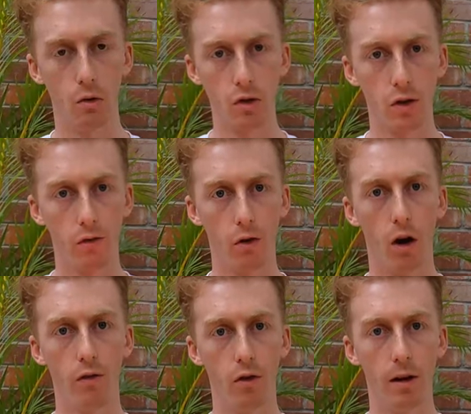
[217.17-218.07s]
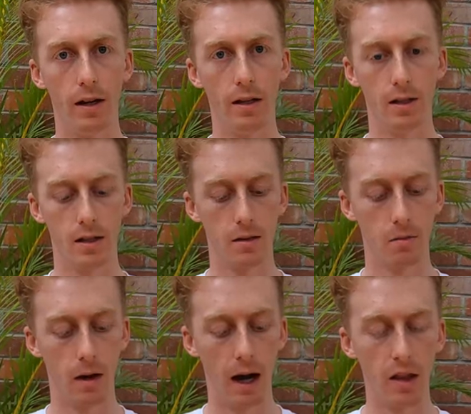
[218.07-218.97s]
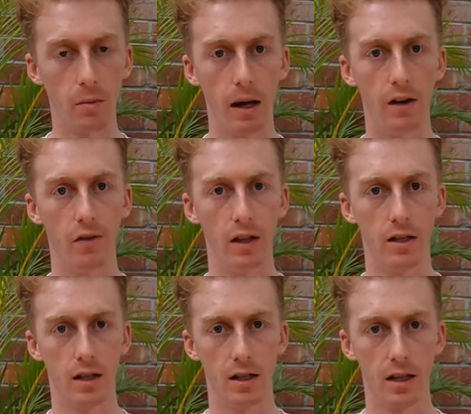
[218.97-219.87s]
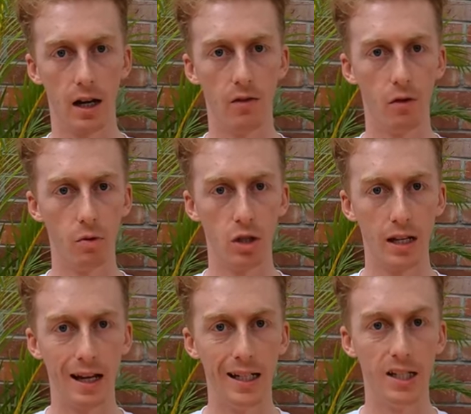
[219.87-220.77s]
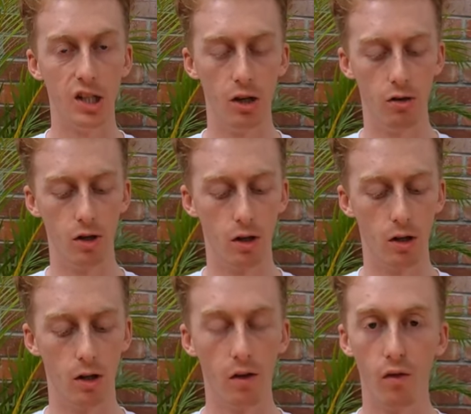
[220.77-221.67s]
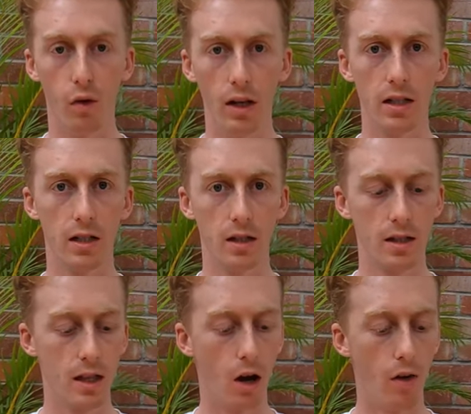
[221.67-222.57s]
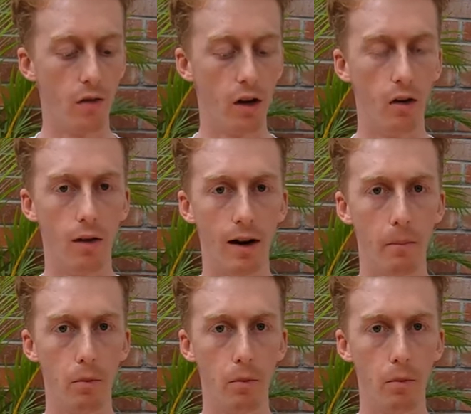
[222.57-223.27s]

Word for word: can also offer runners other benefits aside from just energy return. For instance, they offer a runner